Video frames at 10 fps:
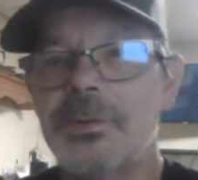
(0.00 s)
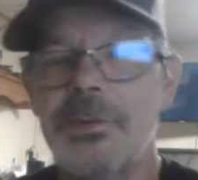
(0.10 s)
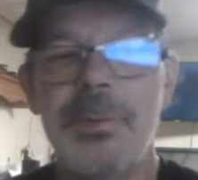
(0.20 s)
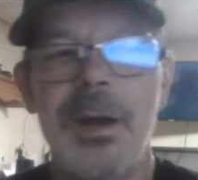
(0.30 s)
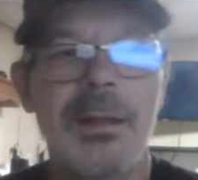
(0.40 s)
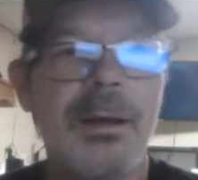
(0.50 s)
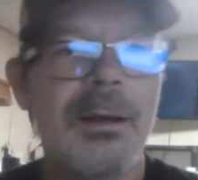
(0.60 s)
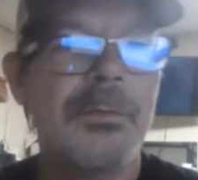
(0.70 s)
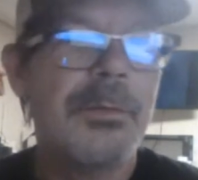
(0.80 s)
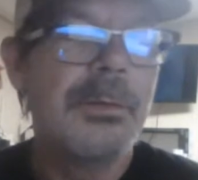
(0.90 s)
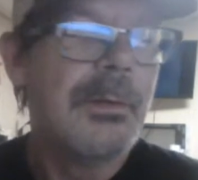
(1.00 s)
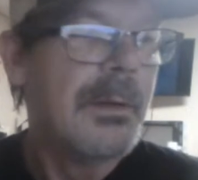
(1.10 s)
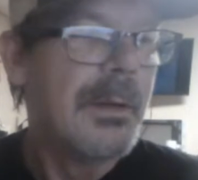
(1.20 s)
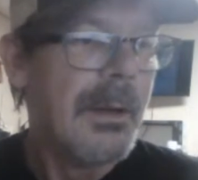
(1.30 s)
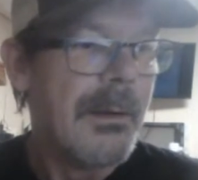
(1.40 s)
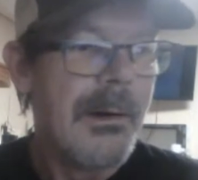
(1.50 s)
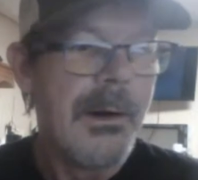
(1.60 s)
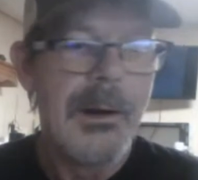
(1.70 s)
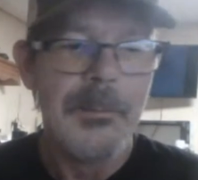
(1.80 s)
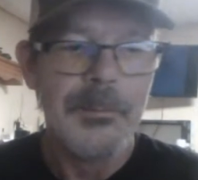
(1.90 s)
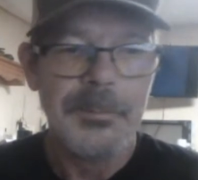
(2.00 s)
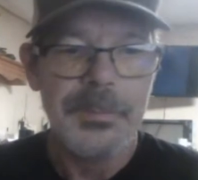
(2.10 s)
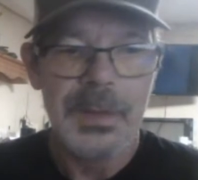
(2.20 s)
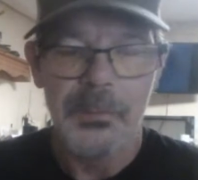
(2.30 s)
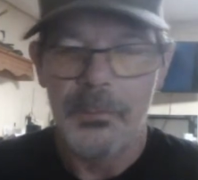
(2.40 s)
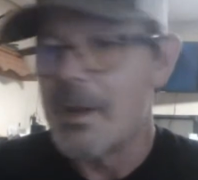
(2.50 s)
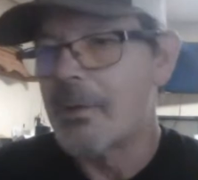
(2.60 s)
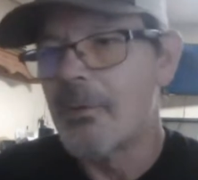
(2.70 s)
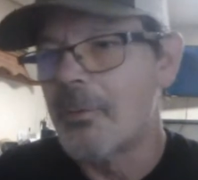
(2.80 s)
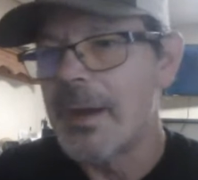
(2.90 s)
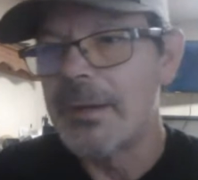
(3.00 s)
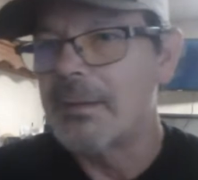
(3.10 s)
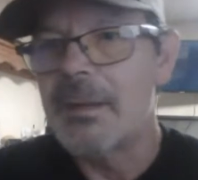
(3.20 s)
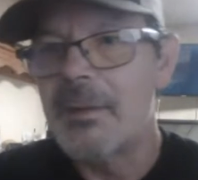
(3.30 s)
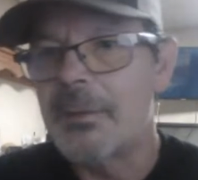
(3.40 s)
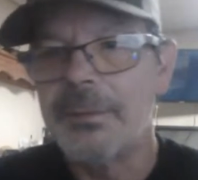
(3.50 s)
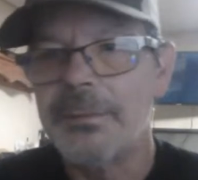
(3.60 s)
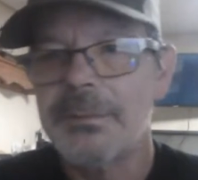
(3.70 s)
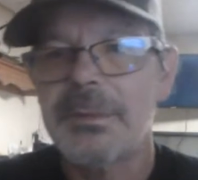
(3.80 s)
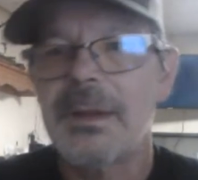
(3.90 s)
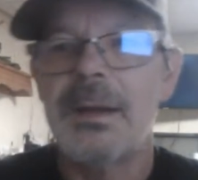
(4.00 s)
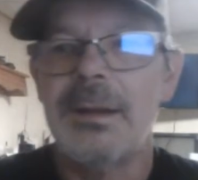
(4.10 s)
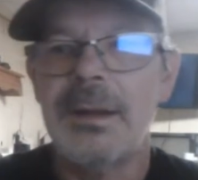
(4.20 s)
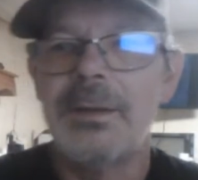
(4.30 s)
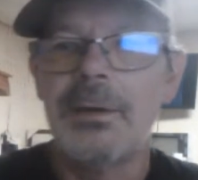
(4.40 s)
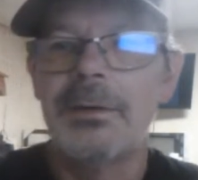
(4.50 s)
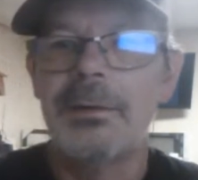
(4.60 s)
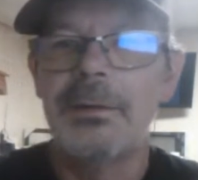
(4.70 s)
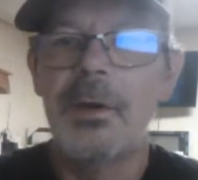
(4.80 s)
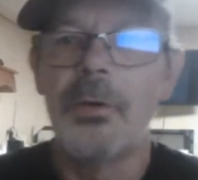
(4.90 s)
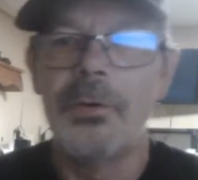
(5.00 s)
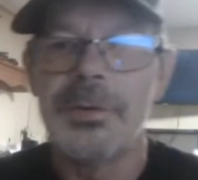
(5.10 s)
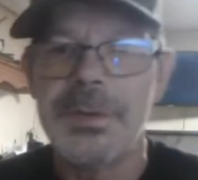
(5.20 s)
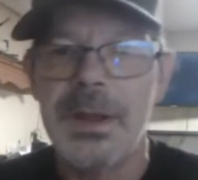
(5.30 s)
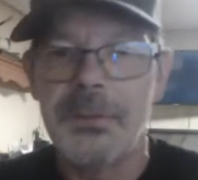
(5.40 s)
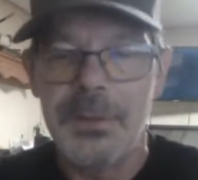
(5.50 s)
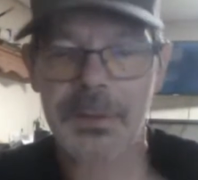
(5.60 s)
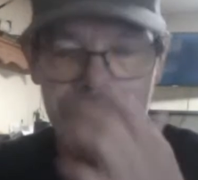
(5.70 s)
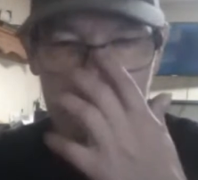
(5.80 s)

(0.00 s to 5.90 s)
We're not going back to that one. I talked to the owners, and they were like, well, what do you think? And I